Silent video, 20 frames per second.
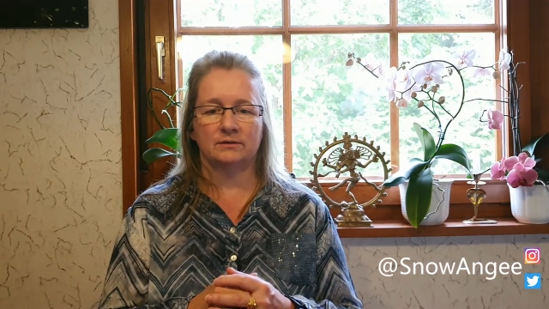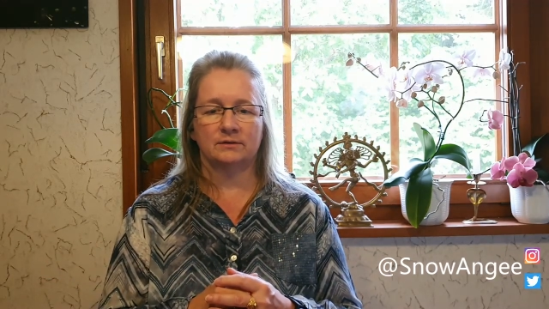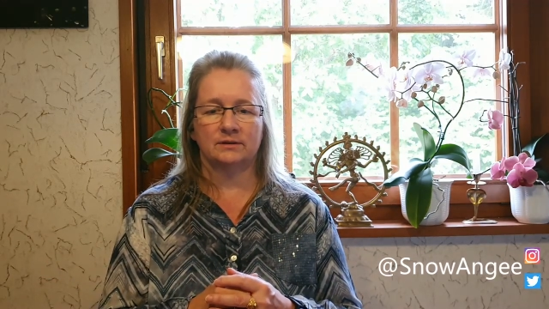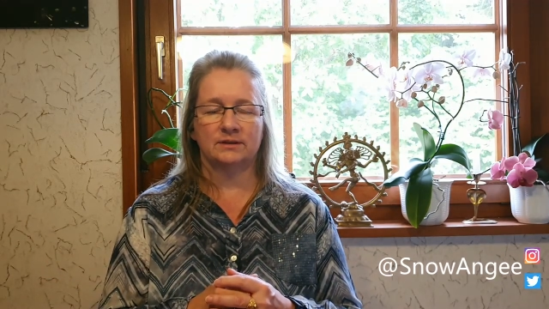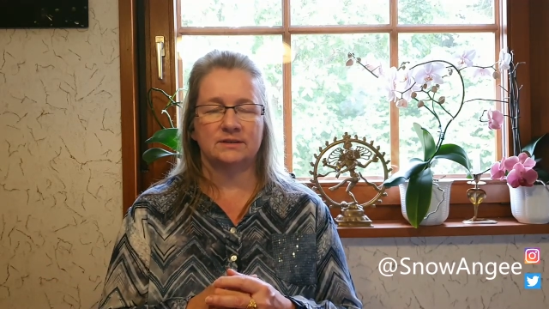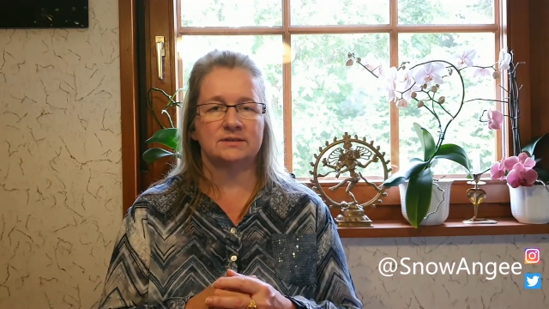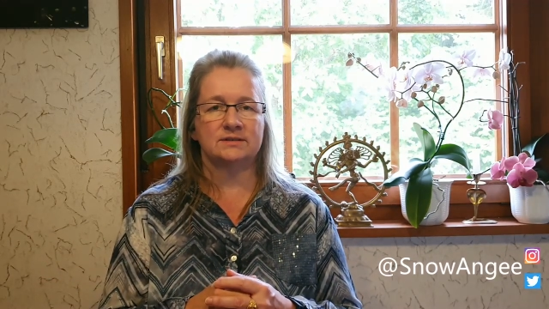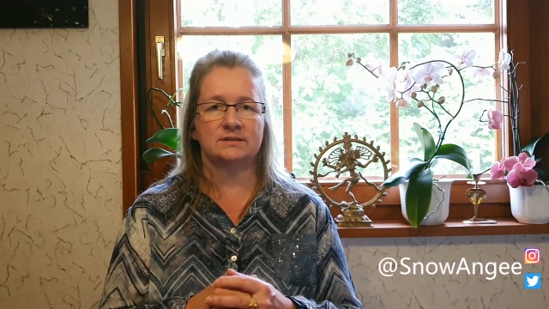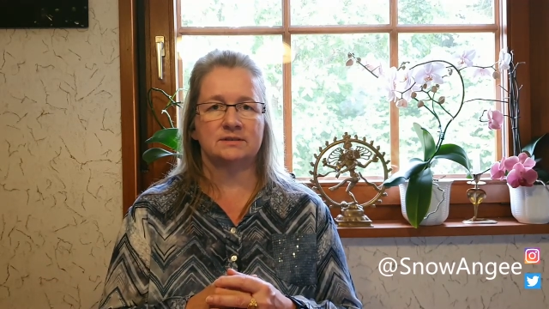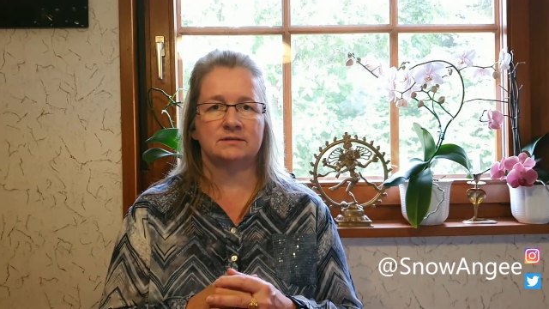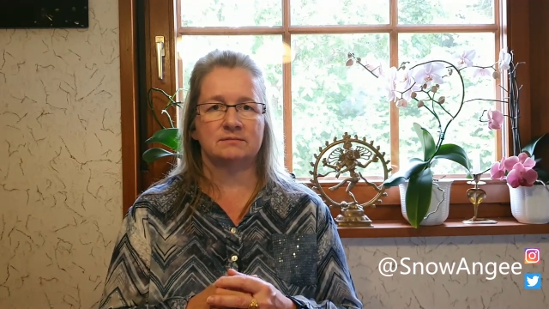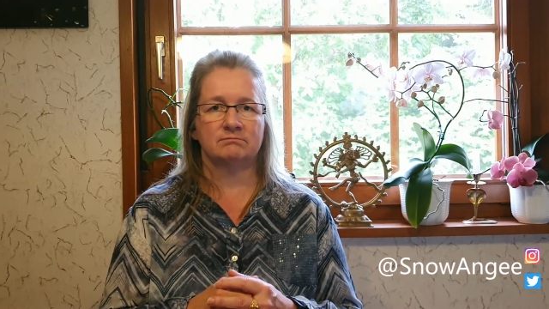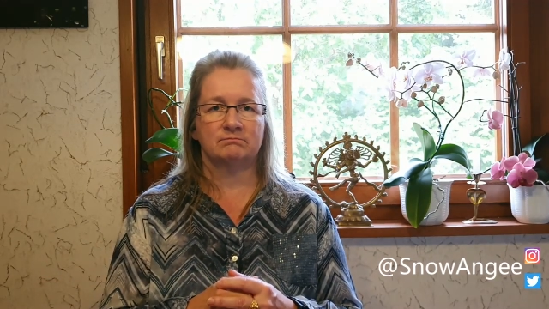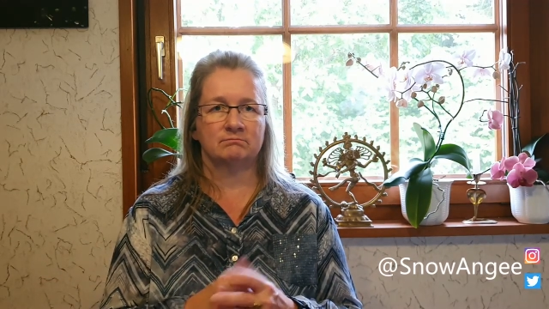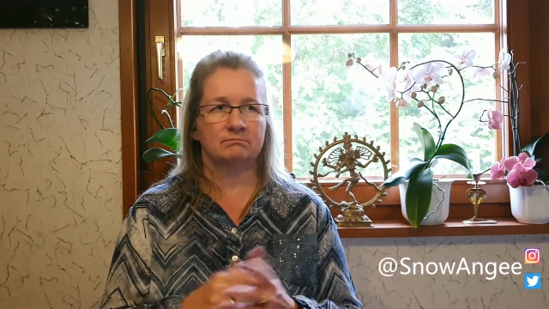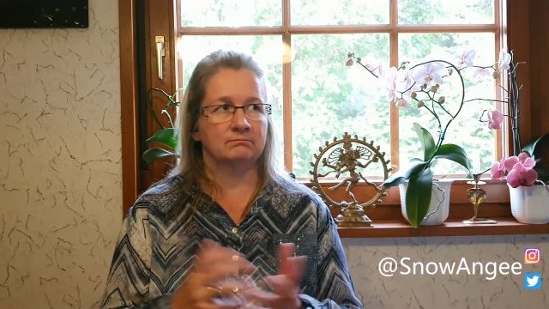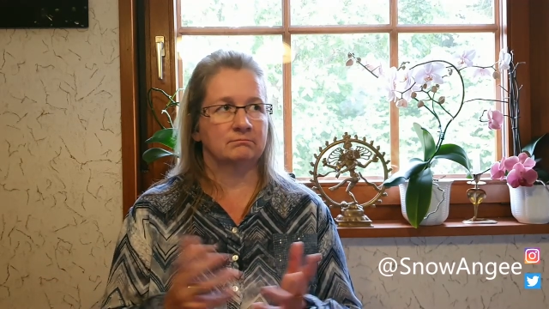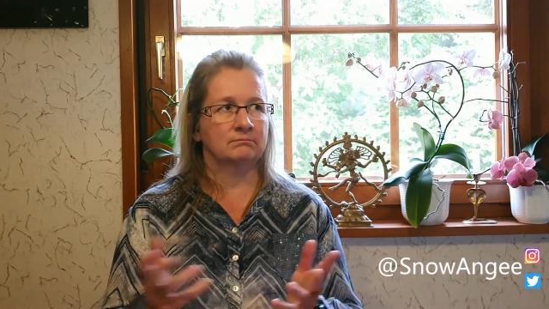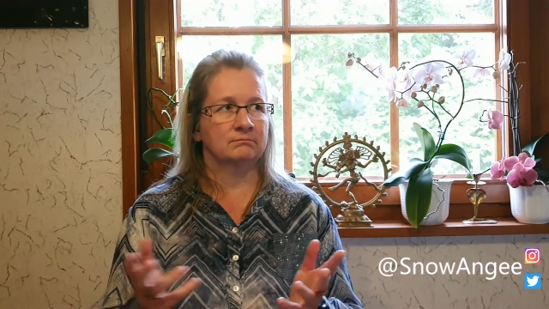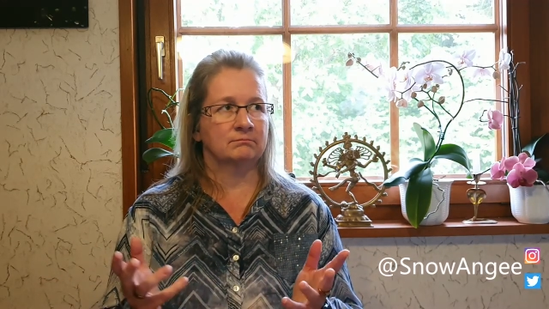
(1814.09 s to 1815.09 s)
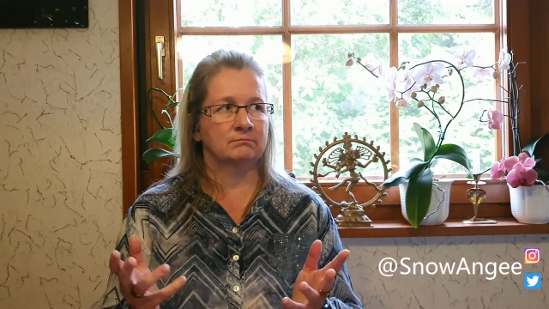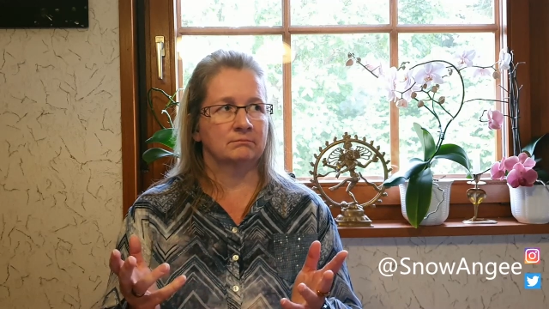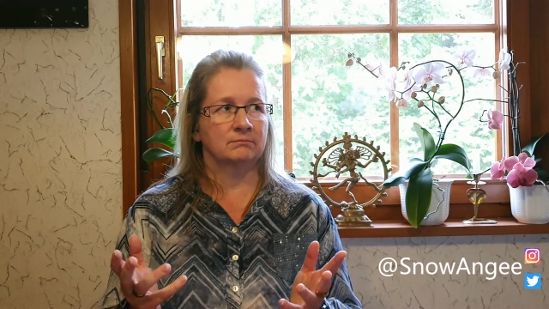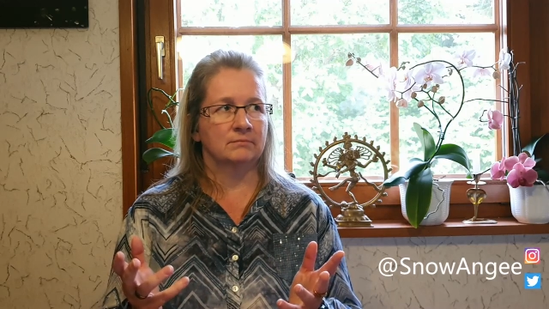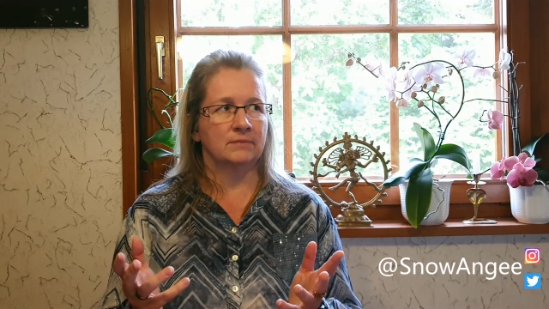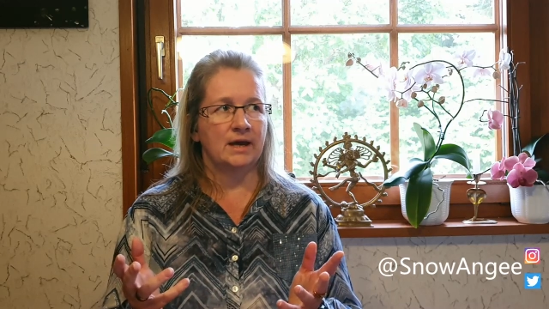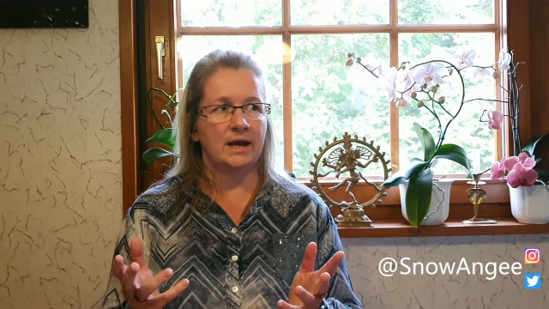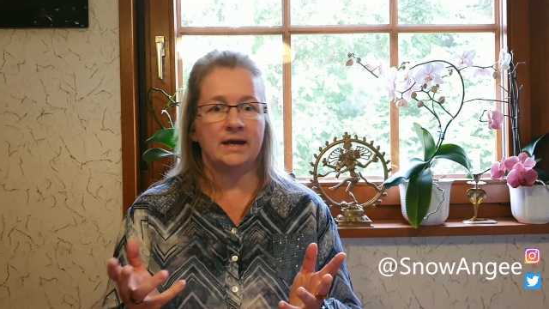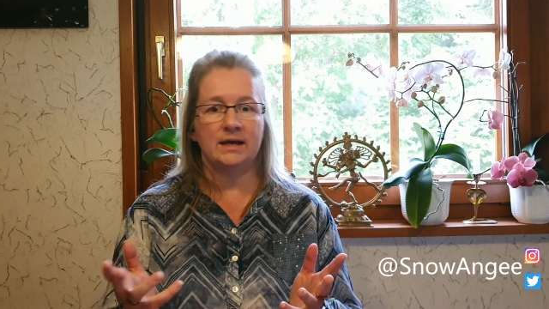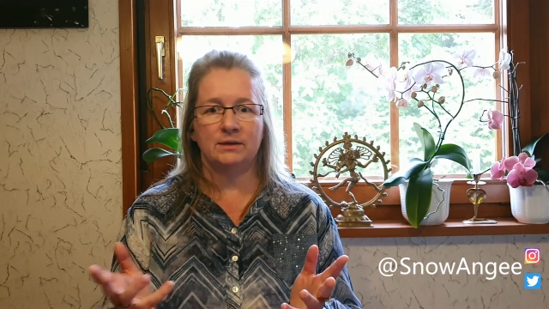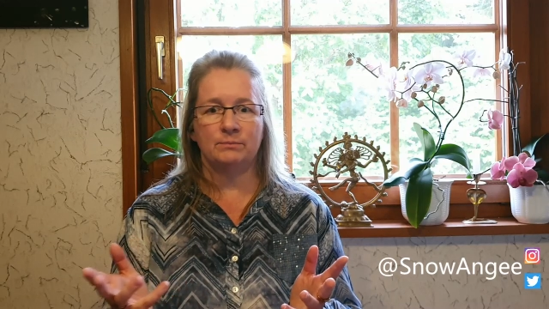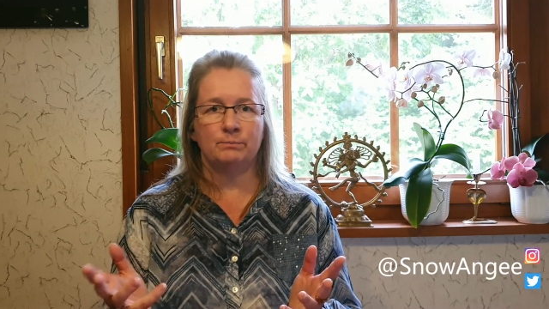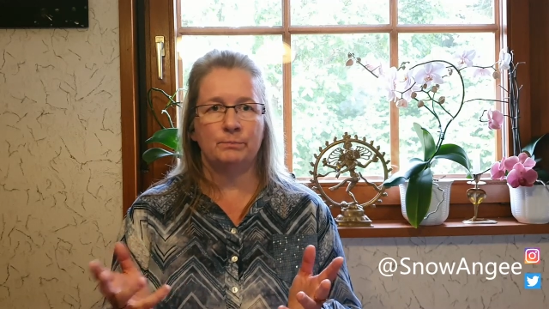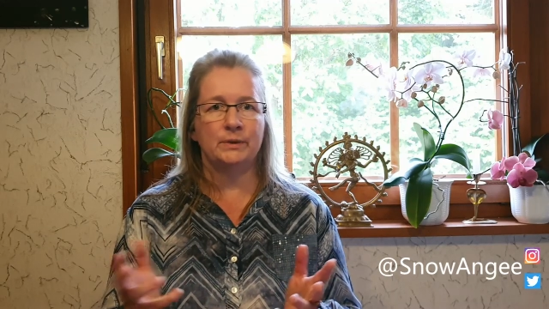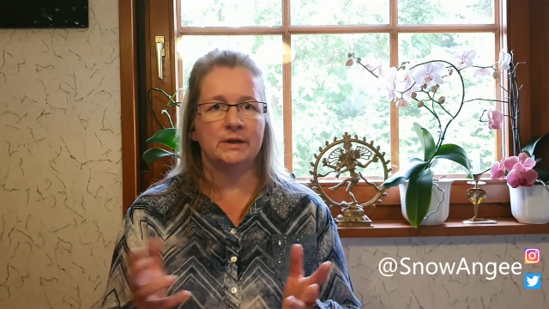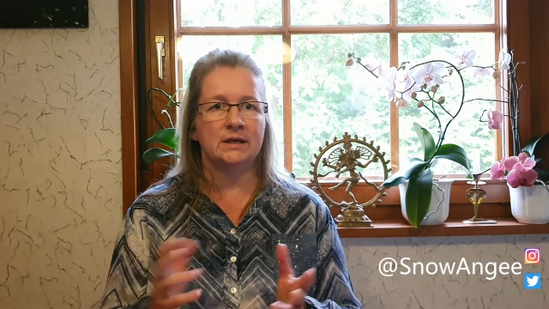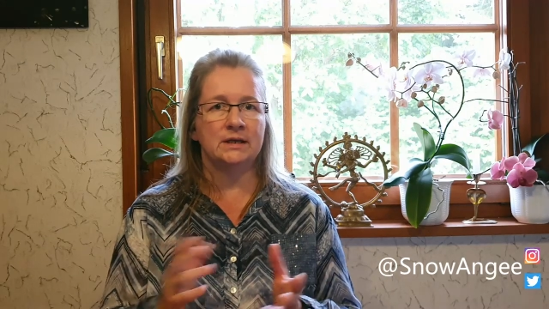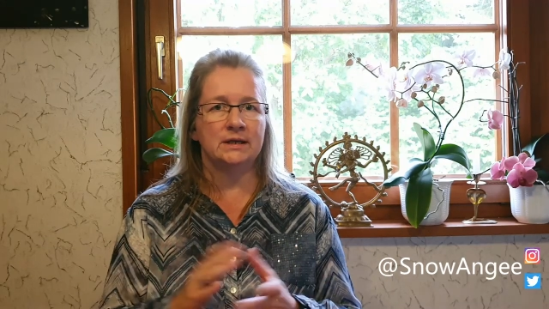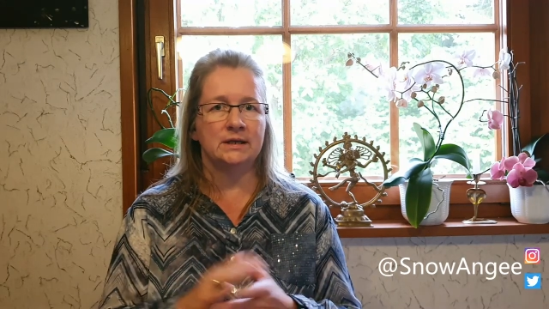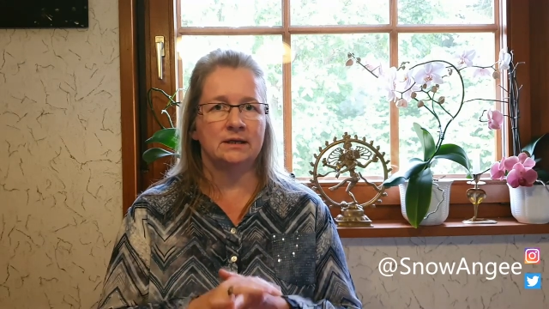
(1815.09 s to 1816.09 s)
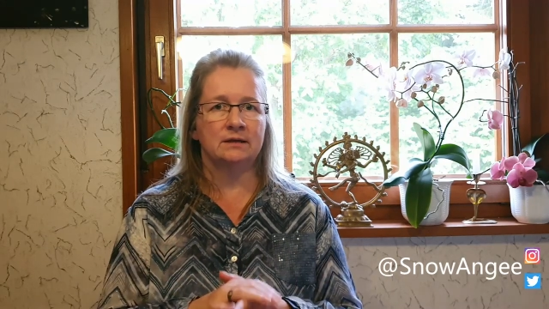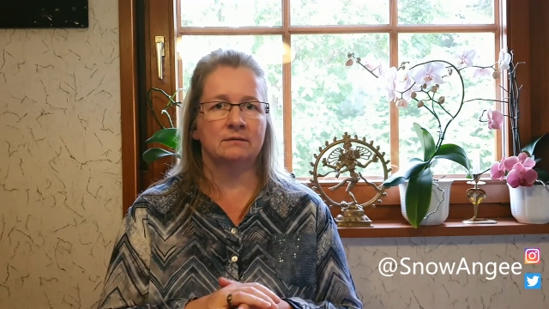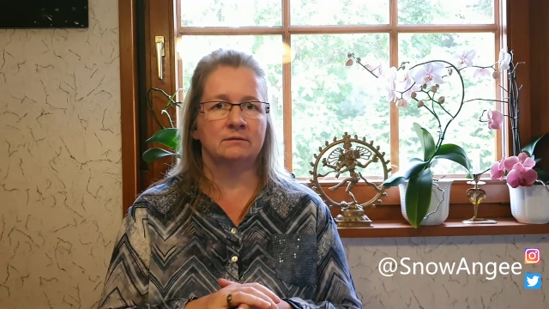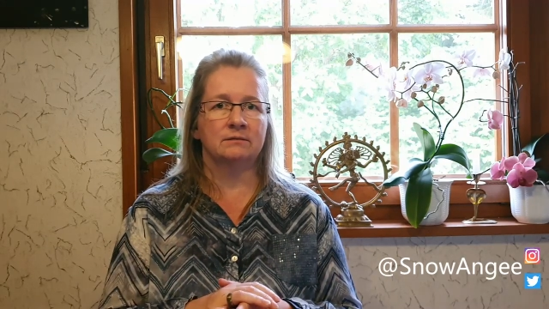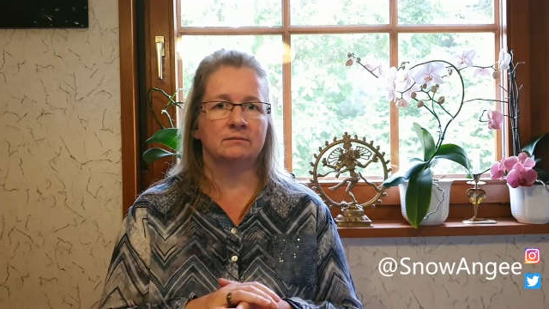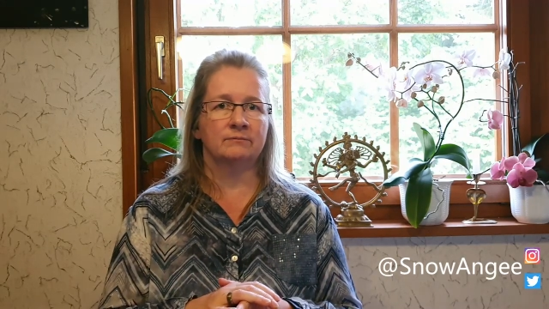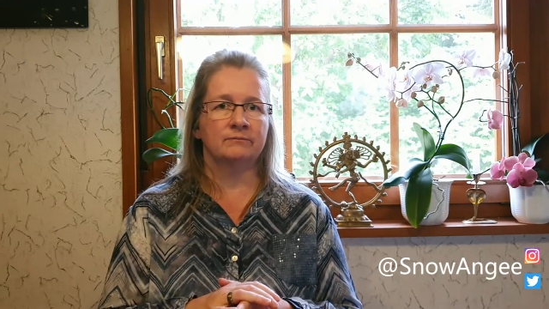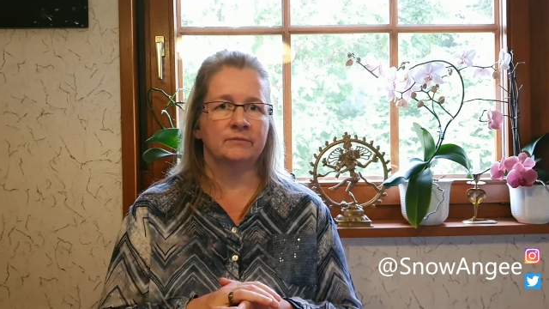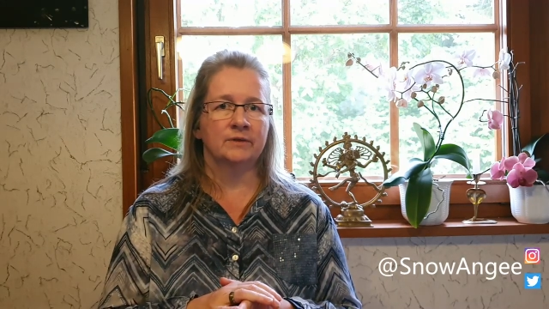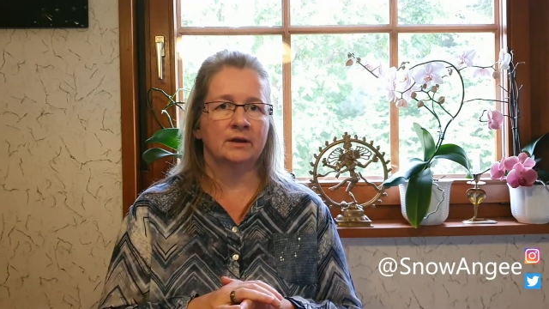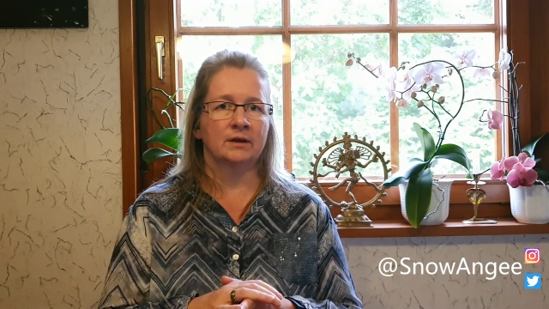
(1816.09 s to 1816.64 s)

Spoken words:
his 8 billion